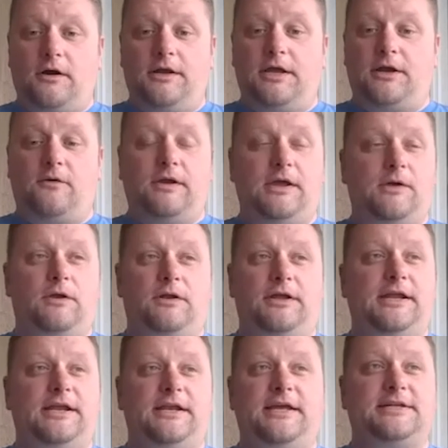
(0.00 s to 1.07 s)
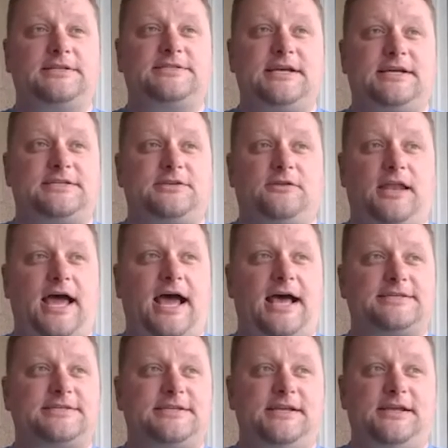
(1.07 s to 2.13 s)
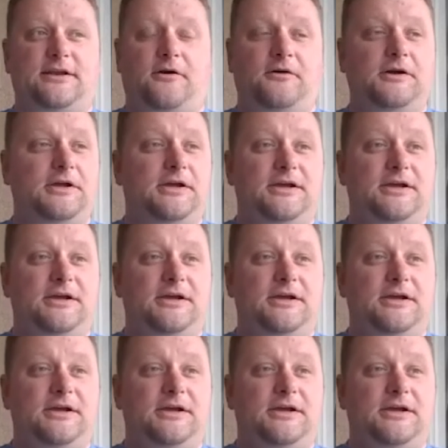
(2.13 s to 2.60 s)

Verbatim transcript: You know, he really didn't get sick to the last, you know,